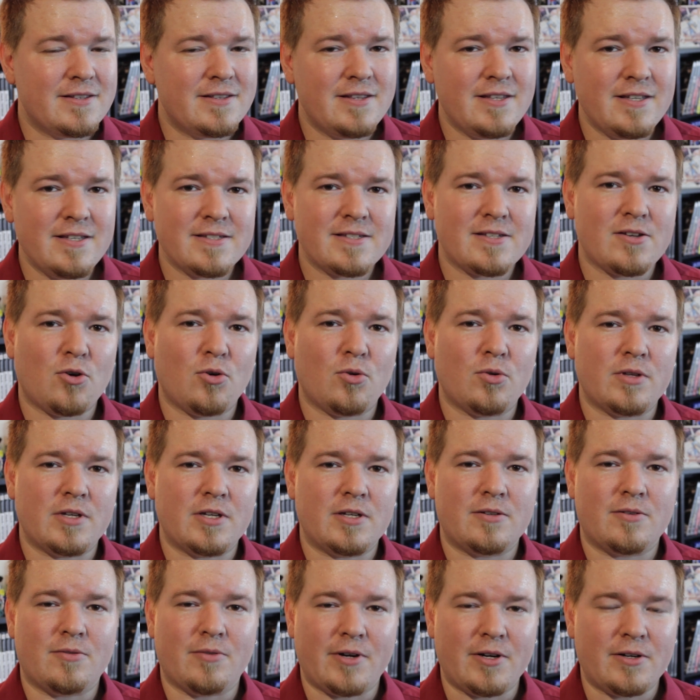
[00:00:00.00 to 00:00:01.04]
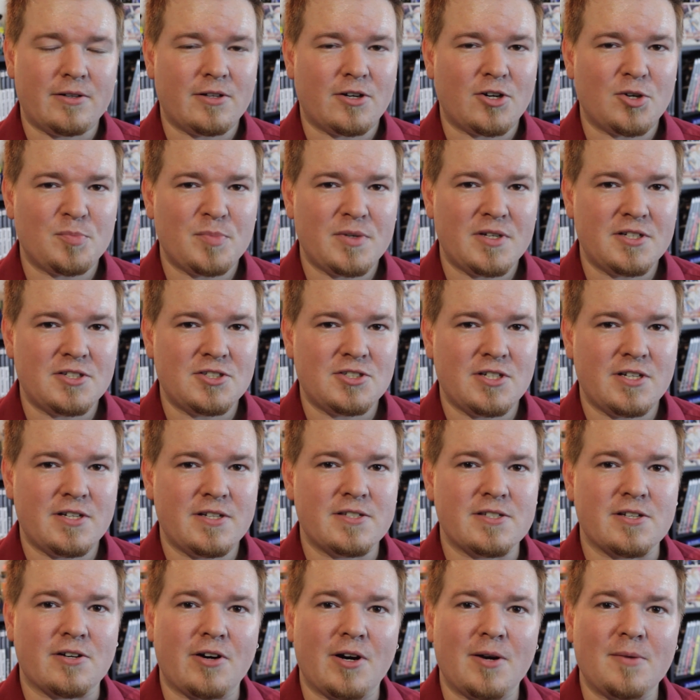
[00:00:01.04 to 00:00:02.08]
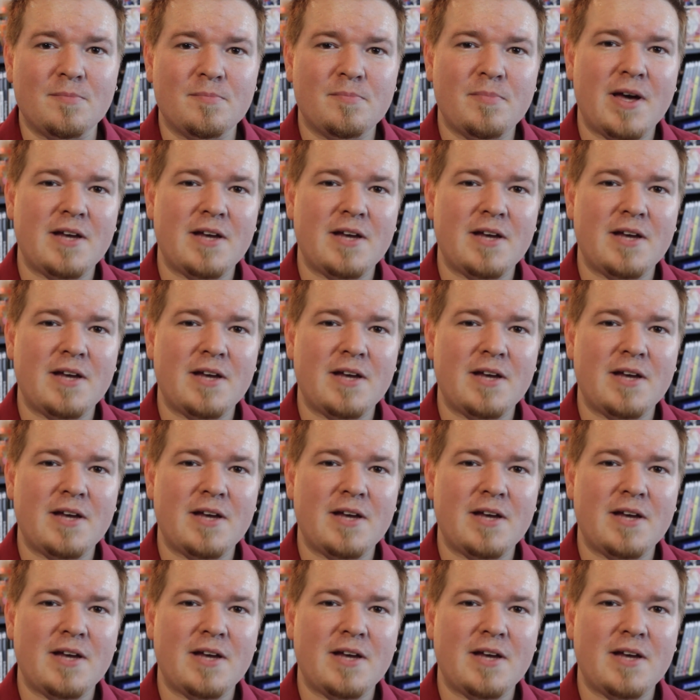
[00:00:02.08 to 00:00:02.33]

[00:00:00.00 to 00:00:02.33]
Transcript: These Holy Grail RPGs are on